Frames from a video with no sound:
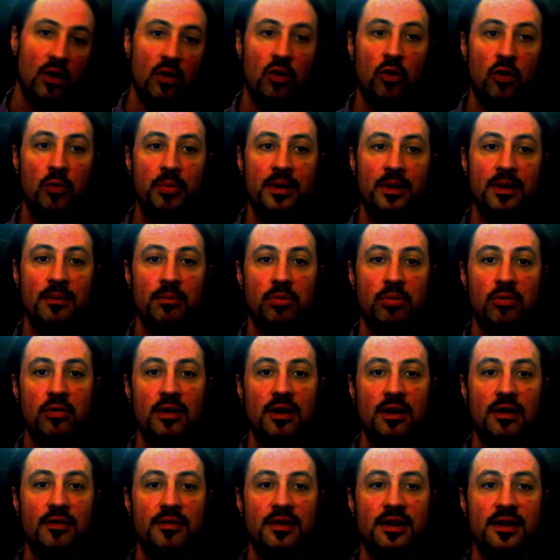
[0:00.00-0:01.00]
or being brought
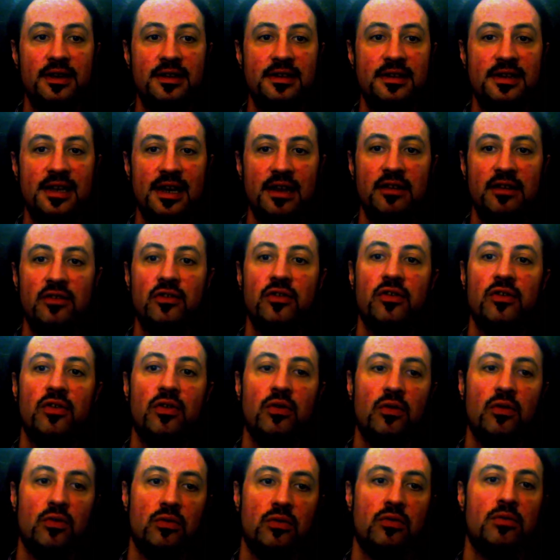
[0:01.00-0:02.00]
out of intense
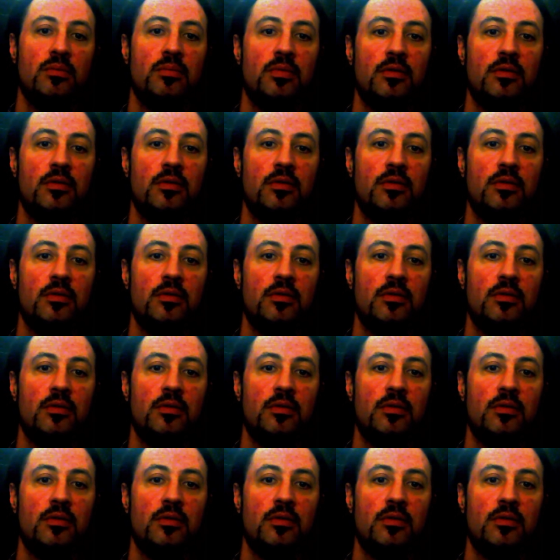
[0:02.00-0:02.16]
thought.